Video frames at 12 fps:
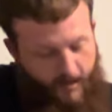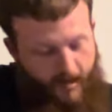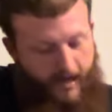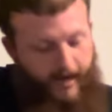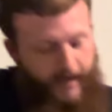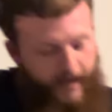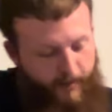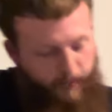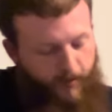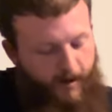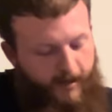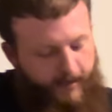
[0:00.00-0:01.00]
I am
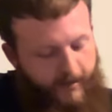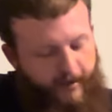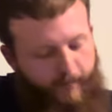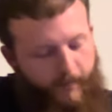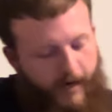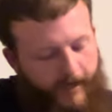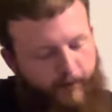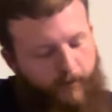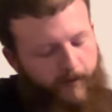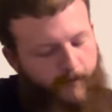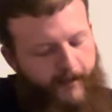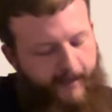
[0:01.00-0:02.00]
rocking a
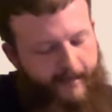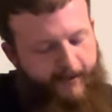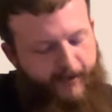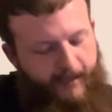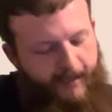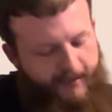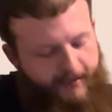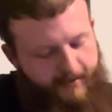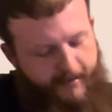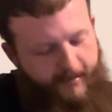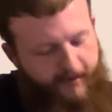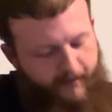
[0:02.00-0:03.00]
Micro Elite
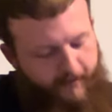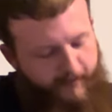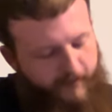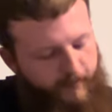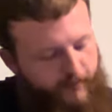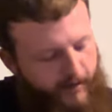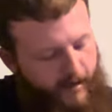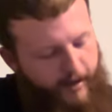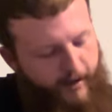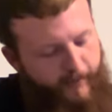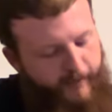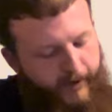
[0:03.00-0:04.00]

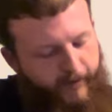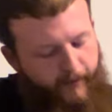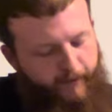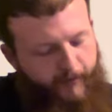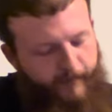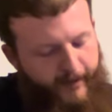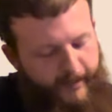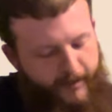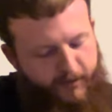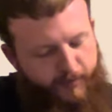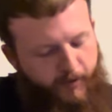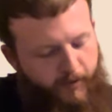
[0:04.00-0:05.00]
combo from Bass
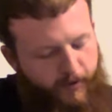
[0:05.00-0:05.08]
Pro.